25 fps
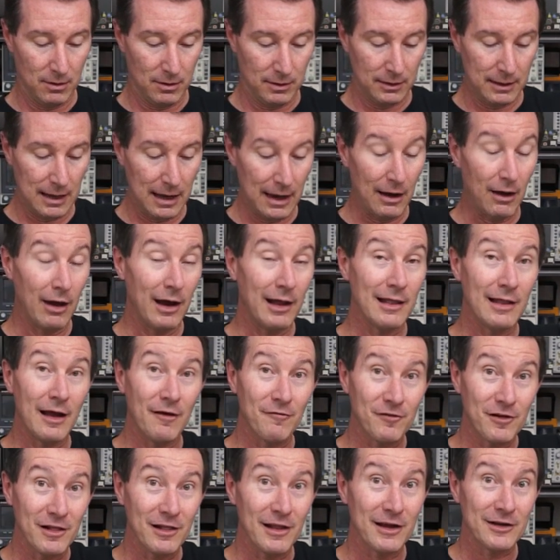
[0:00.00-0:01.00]
Yeah, I
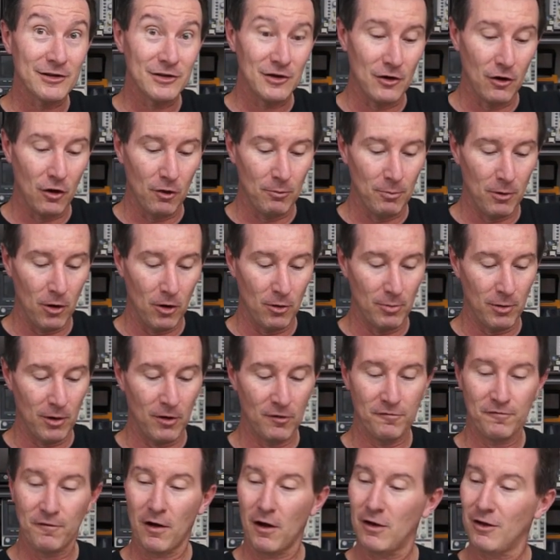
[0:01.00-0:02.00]
love collecting old
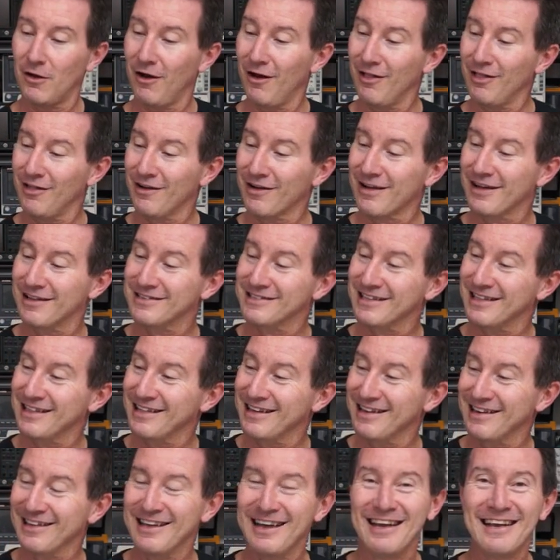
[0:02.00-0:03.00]
mobile phones. Oh, look, it's a
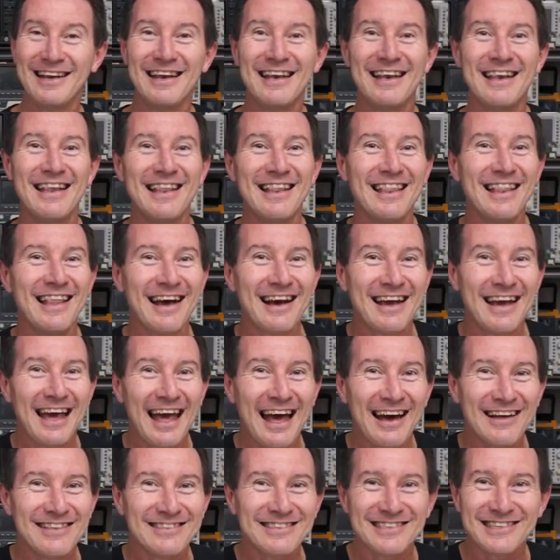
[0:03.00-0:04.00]
little... Look
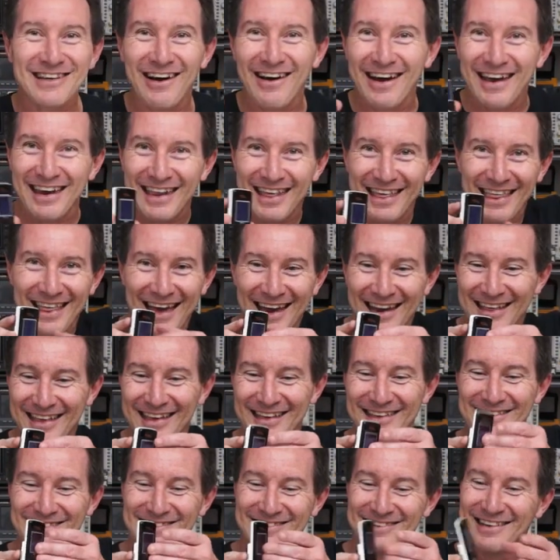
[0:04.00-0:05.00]
how tiny that
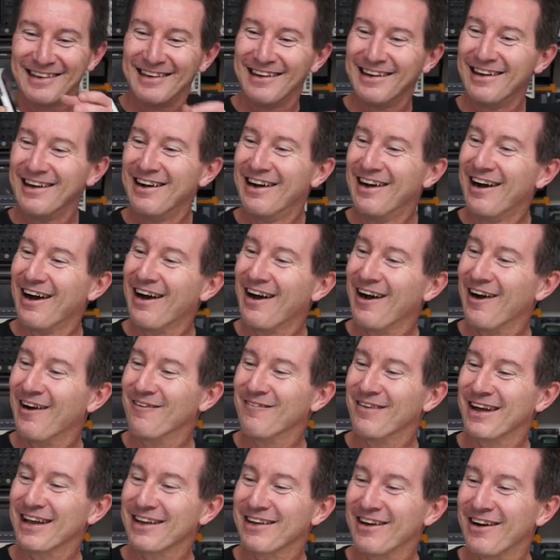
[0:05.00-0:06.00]
is.
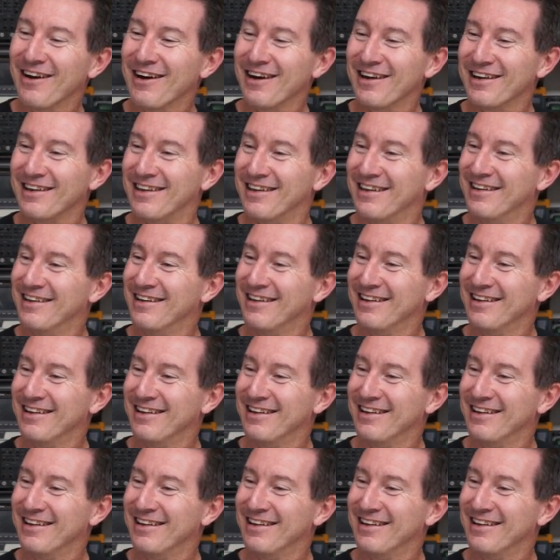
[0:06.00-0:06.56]
Oh, my God.